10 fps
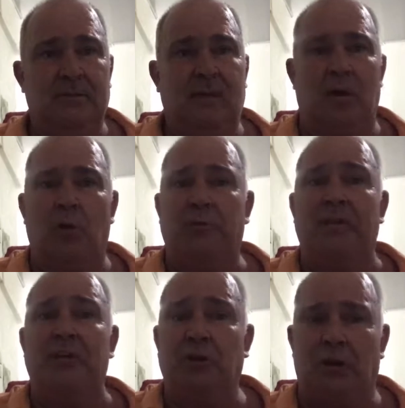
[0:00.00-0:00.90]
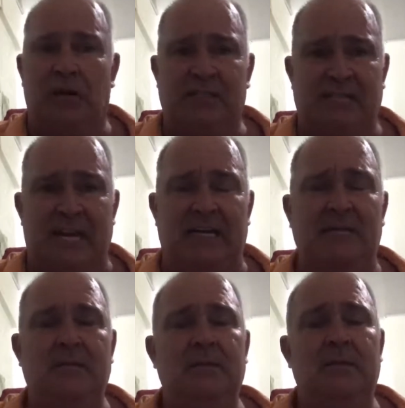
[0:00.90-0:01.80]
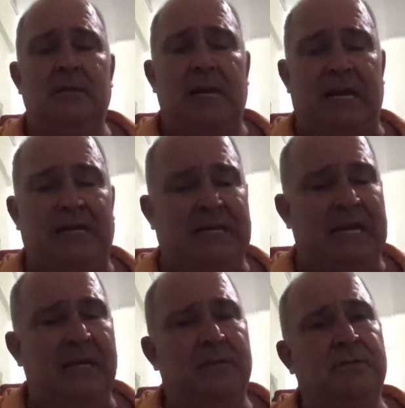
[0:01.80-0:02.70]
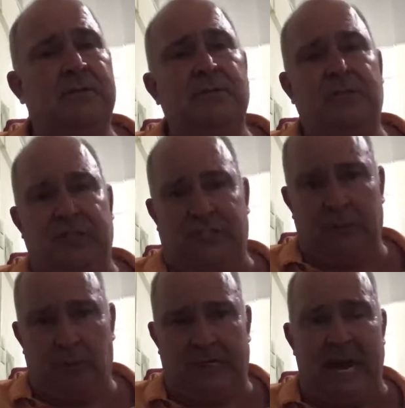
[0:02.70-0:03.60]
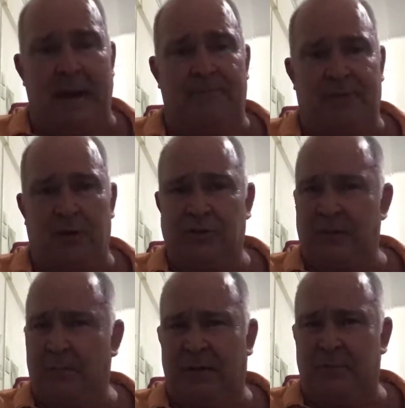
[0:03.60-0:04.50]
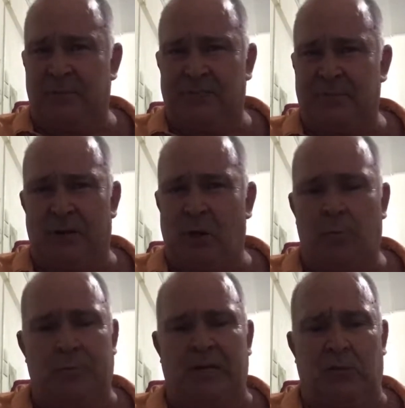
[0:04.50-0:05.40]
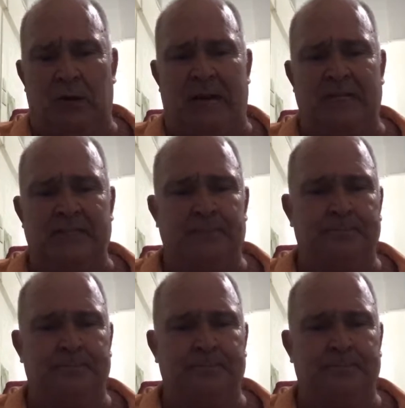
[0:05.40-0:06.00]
I hope that you're all excited. And again, just in recap, for those that might have missed my opening rant,